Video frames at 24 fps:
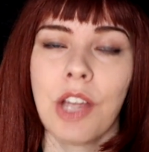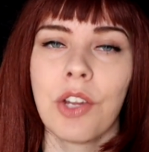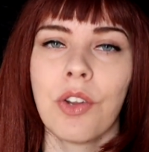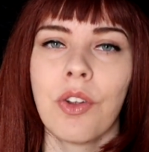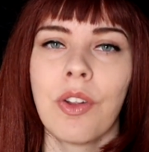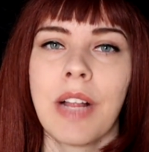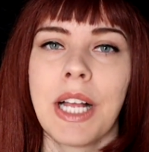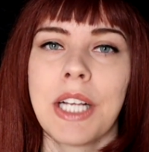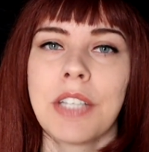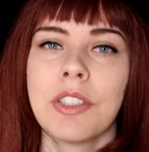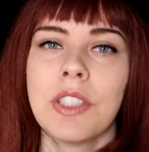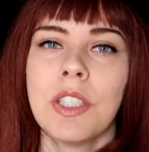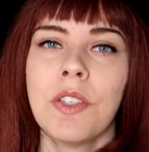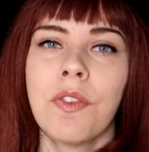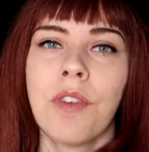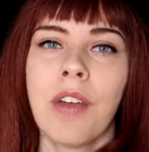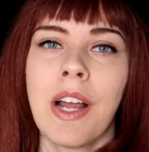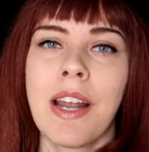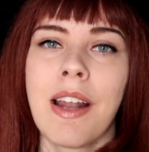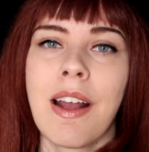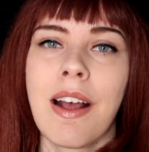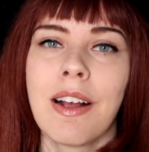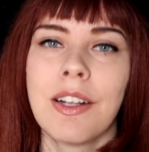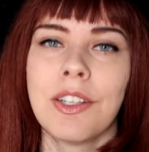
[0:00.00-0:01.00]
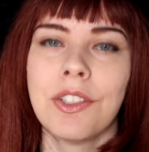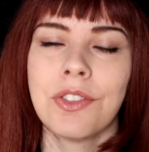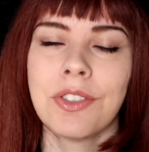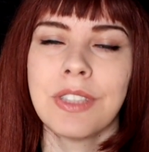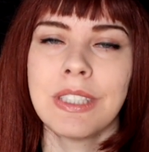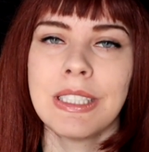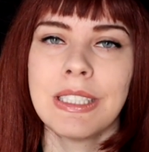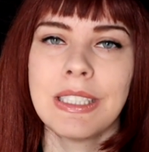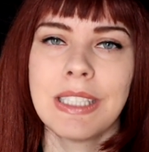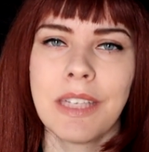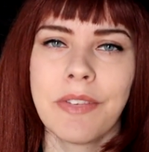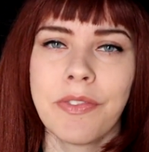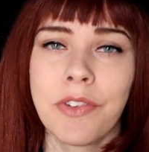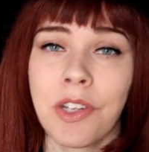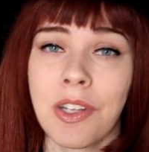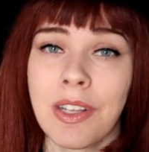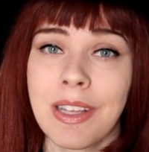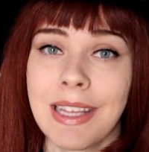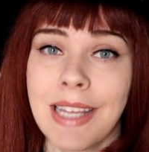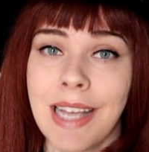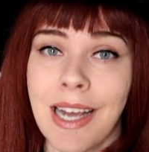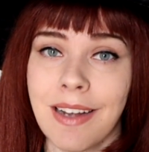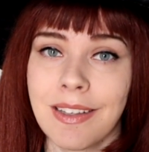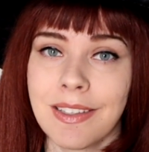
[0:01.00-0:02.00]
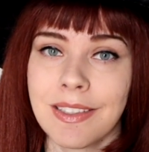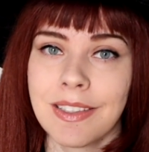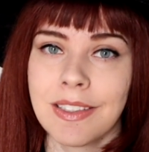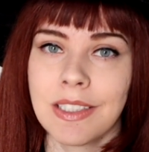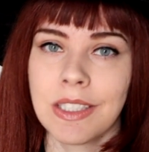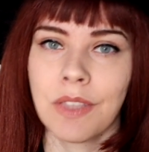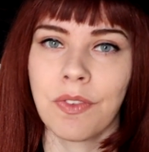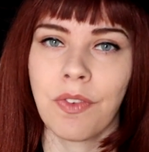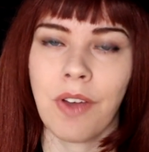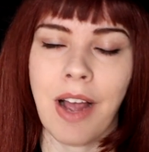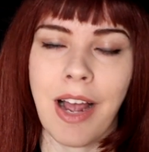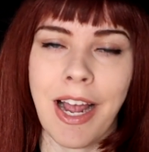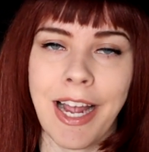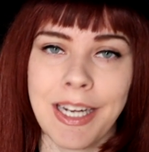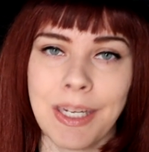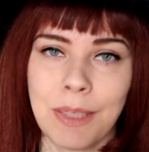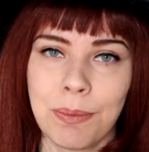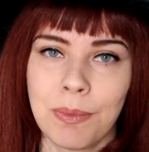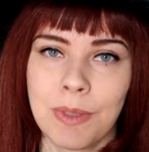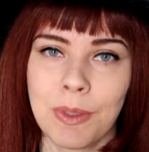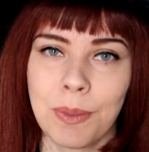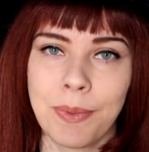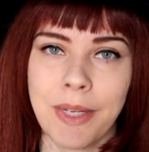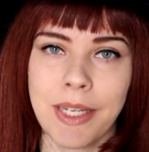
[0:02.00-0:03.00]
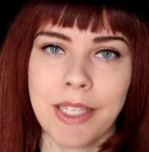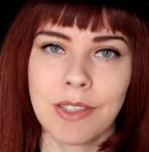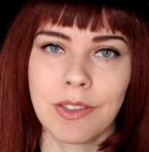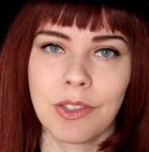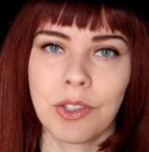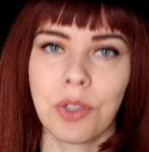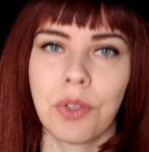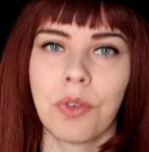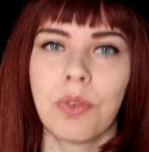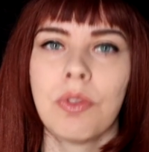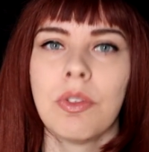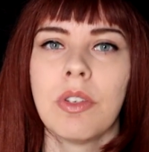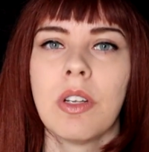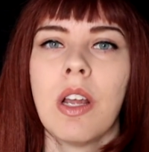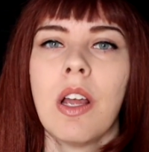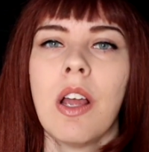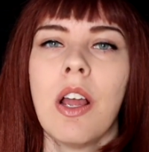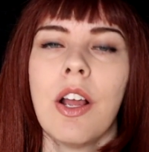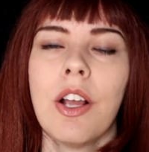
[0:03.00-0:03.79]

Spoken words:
you'll actually find hundreds, if not thousands, of items being sold.